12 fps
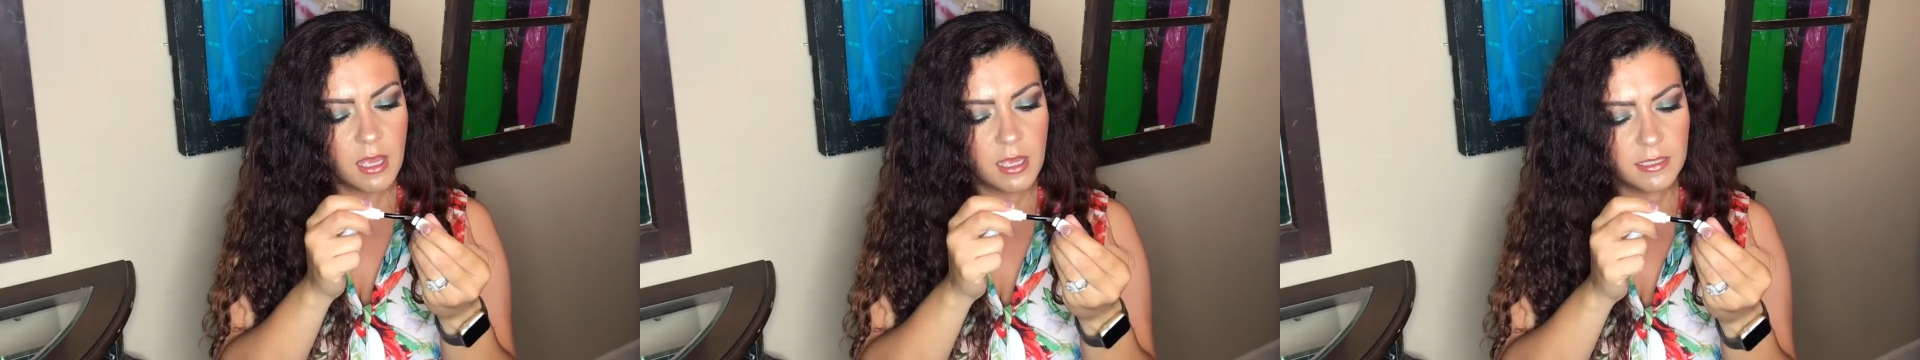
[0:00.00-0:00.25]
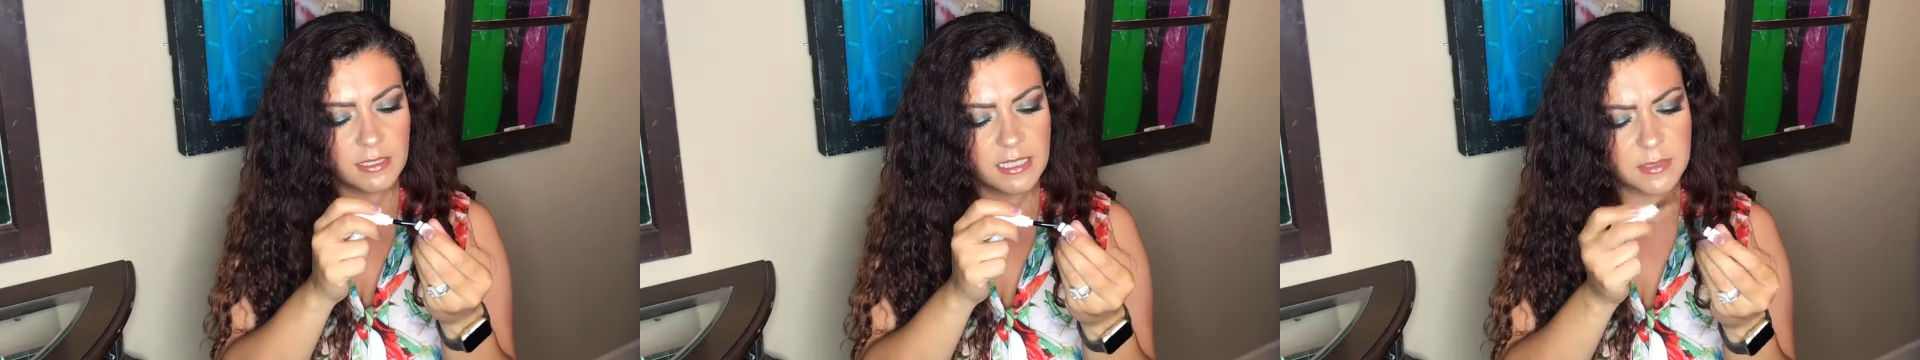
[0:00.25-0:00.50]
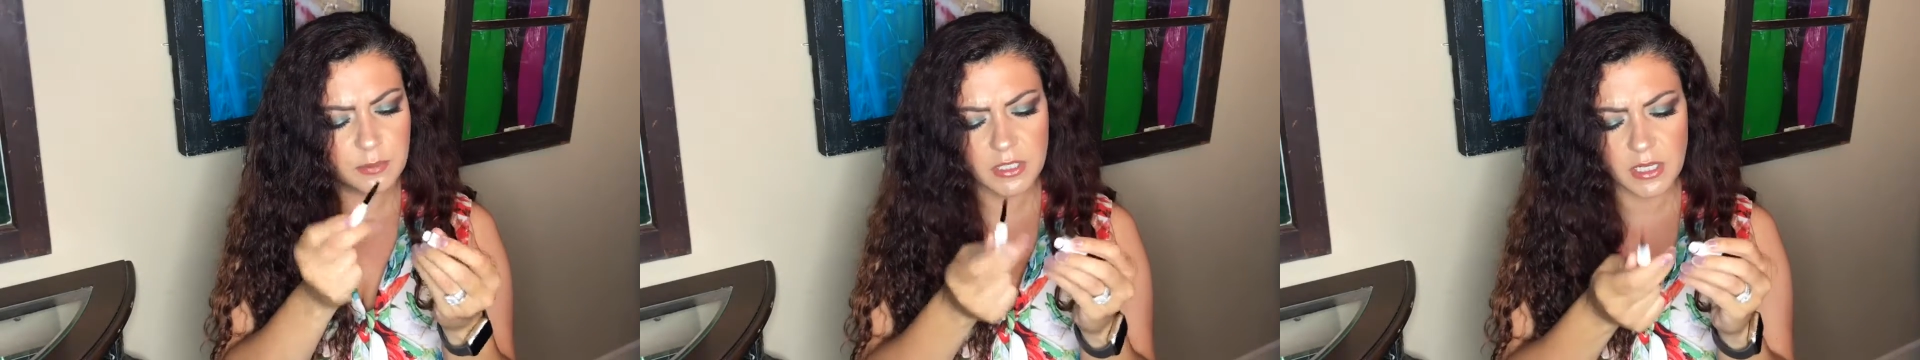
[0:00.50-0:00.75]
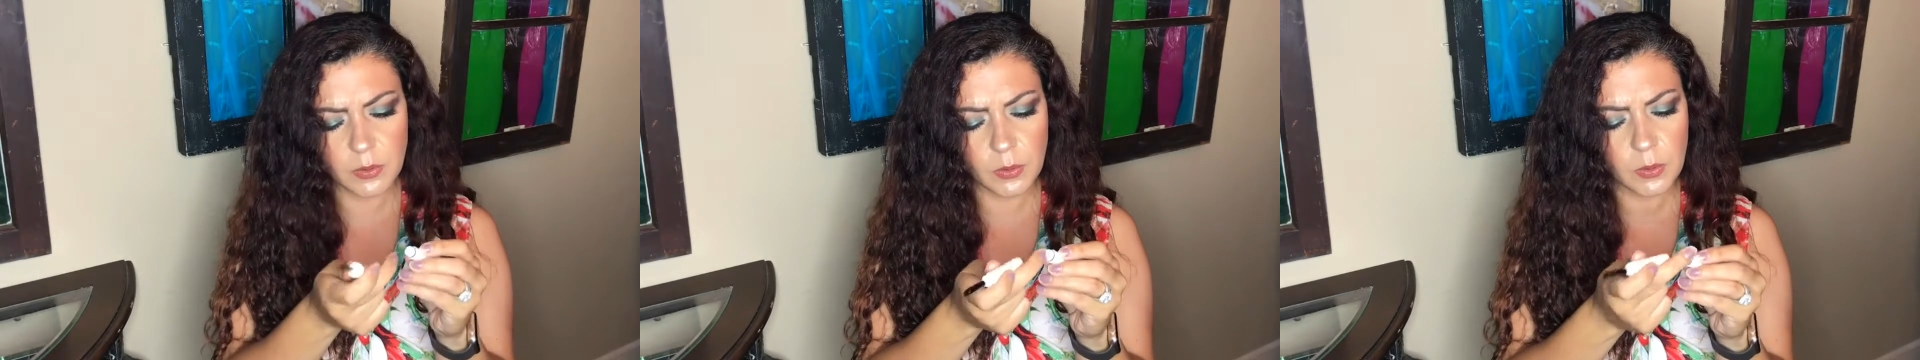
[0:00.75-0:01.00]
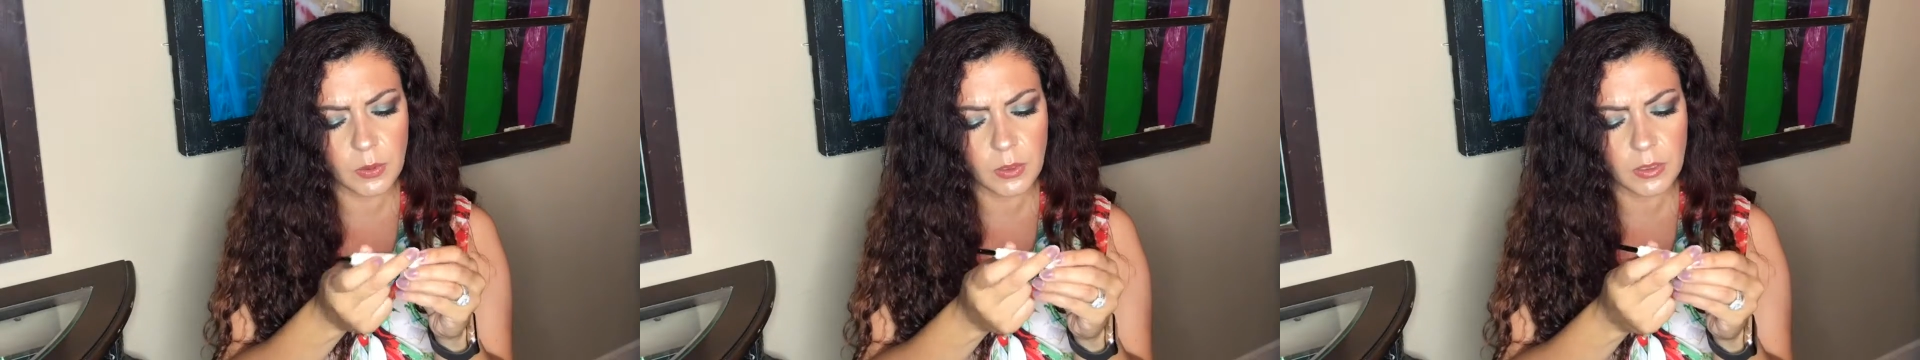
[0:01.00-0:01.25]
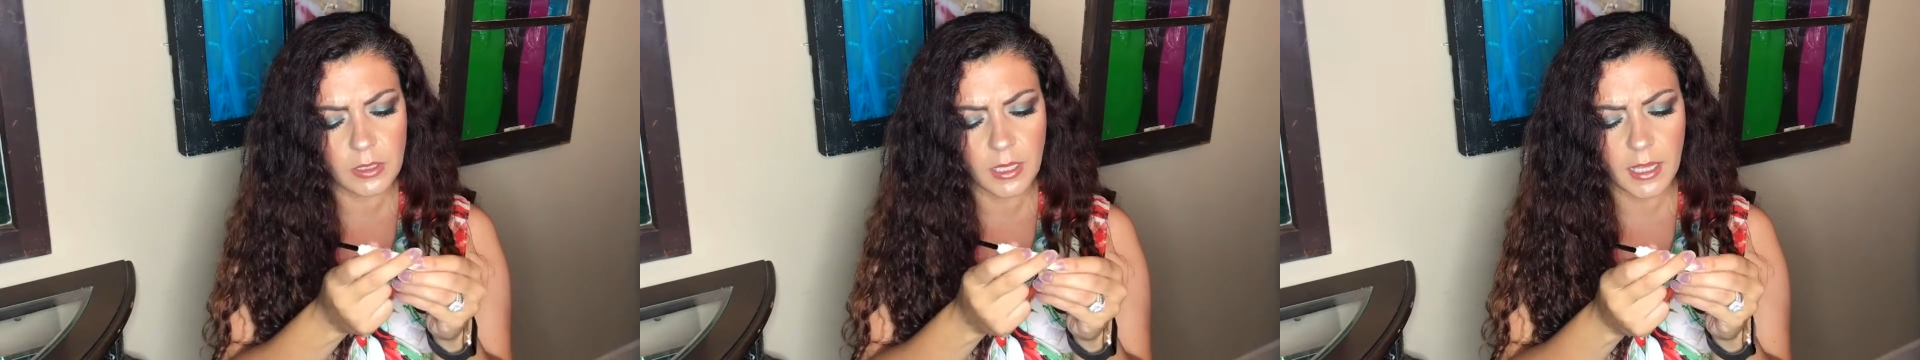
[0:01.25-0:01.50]
Uh, that's pretty
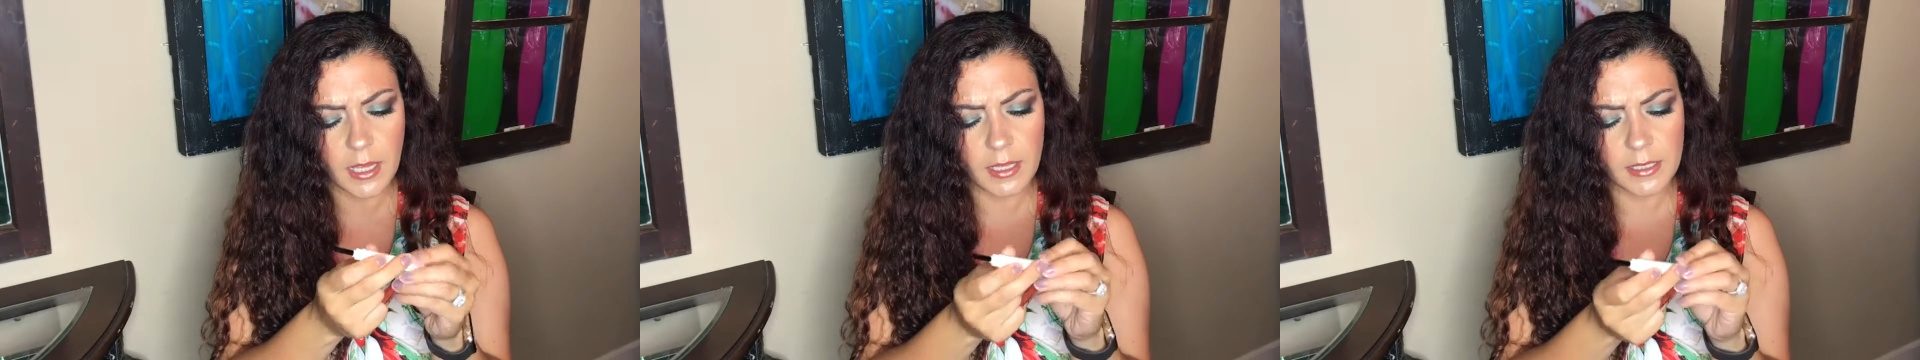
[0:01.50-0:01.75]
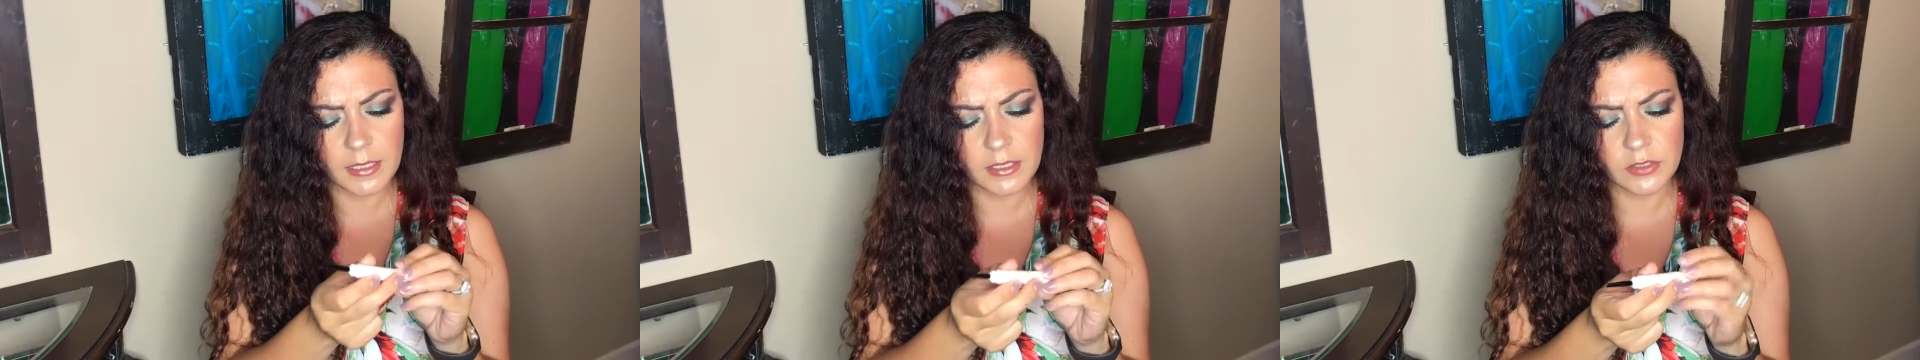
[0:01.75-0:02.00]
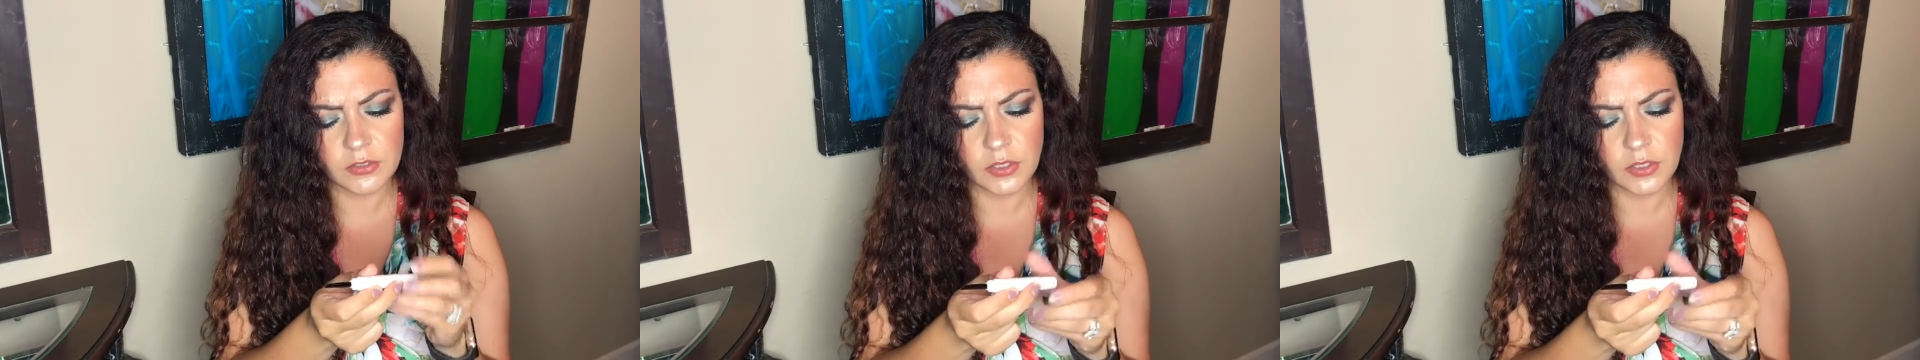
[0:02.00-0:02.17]
cool. I